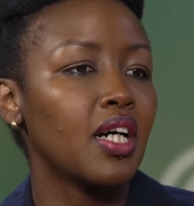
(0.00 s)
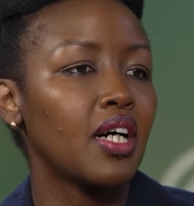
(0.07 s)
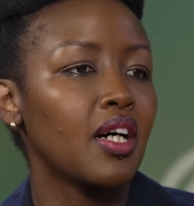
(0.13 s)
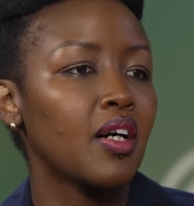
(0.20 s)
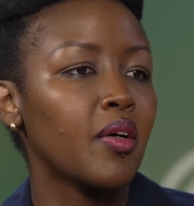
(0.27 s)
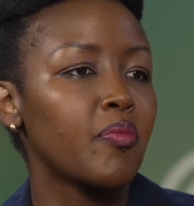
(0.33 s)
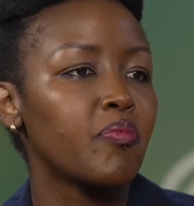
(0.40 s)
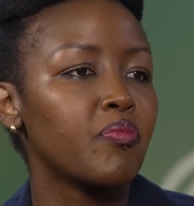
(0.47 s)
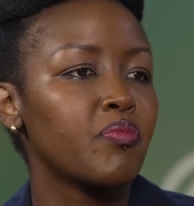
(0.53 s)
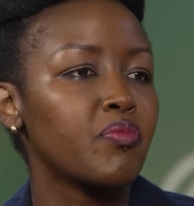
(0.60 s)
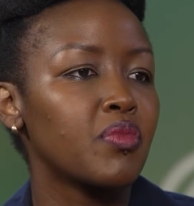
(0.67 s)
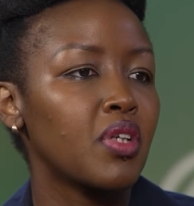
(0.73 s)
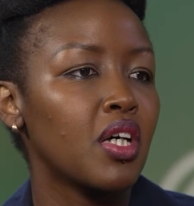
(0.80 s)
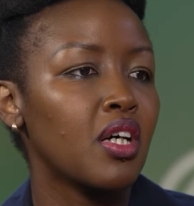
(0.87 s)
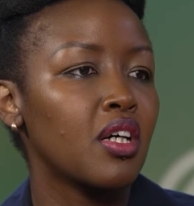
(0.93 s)

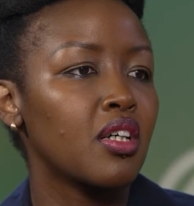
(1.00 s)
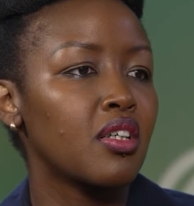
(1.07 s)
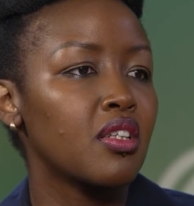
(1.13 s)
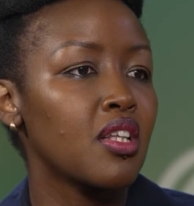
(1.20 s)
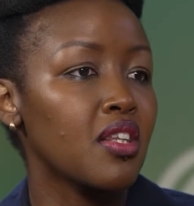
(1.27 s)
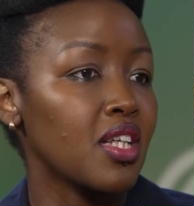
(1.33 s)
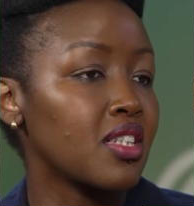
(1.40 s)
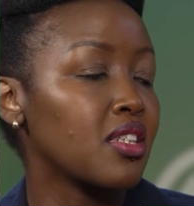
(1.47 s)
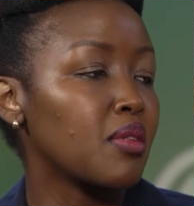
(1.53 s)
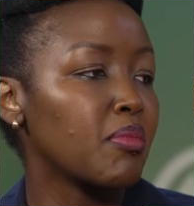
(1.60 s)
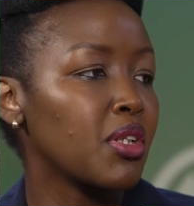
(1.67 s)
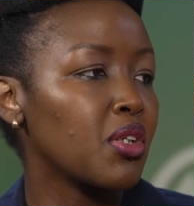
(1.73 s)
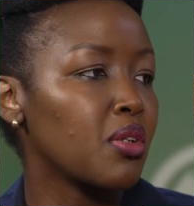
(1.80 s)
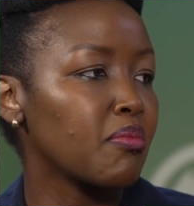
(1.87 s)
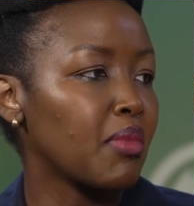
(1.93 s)
um, uh, the 13
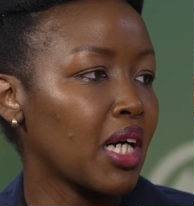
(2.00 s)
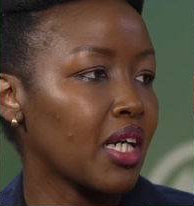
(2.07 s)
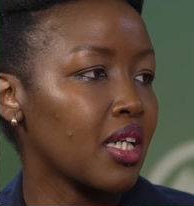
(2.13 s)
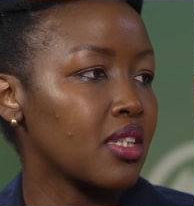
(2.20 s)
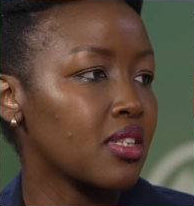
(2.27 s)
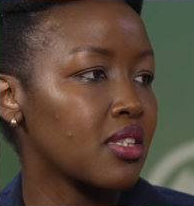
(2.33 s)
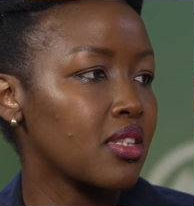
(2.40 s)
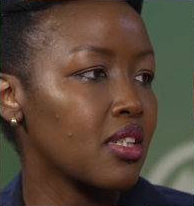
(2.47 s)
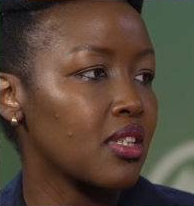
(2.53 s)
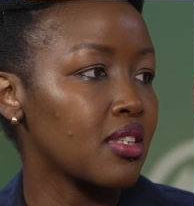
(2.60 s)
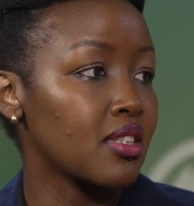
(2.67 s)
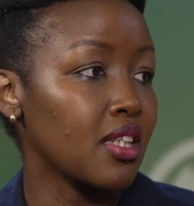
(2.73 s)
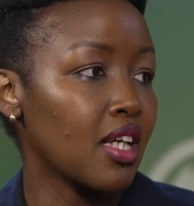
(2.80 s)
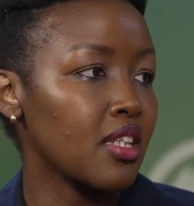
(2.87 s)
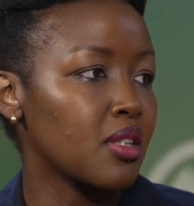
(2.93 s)
million market uh,
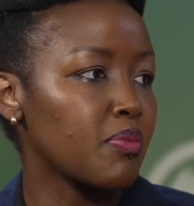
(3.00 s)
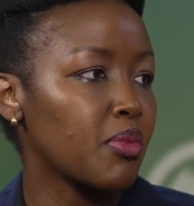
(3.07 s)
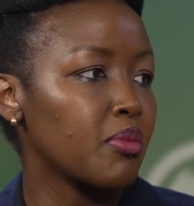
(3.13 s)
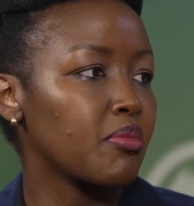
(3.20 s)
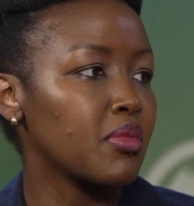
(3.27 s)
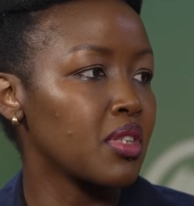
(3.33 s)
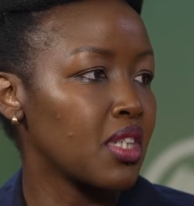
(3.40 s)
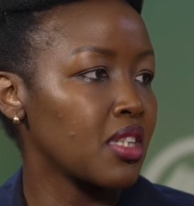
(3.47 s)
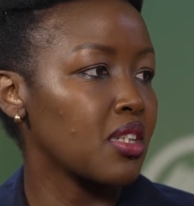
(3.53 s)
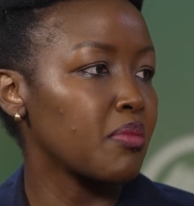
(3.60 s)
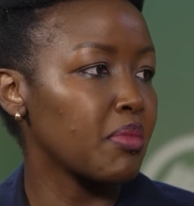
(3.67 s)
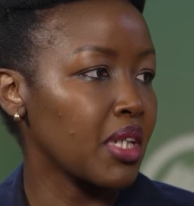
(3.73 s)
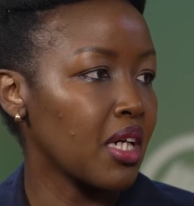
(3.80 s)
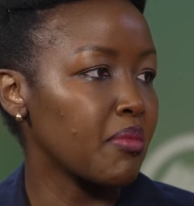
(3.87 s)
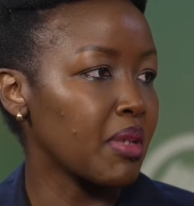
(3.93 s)
size
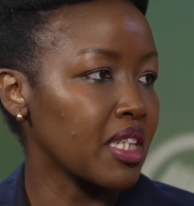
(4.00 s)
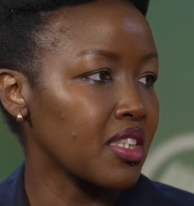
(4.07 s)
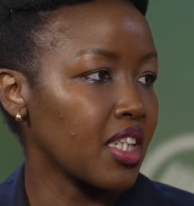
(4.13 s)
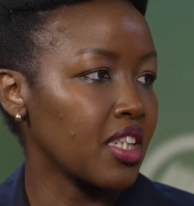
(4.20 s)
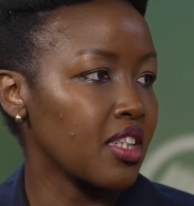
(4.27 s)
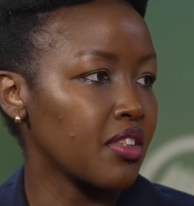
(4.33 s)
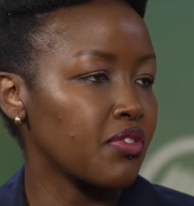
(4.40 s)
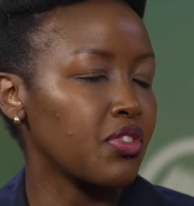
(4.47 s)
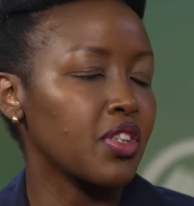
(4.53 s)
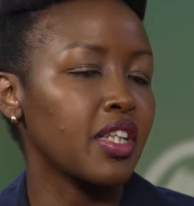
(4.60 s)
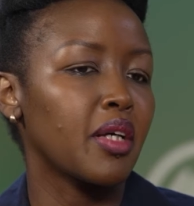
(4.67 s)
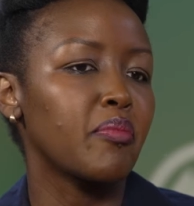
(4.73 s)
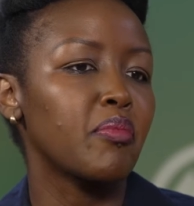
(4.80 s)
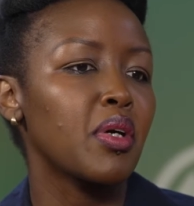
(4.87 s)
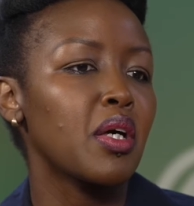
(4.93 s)
doesn't become exciting for
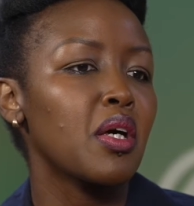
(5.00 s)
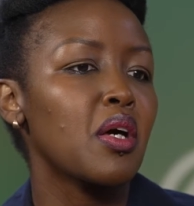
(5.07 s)
them.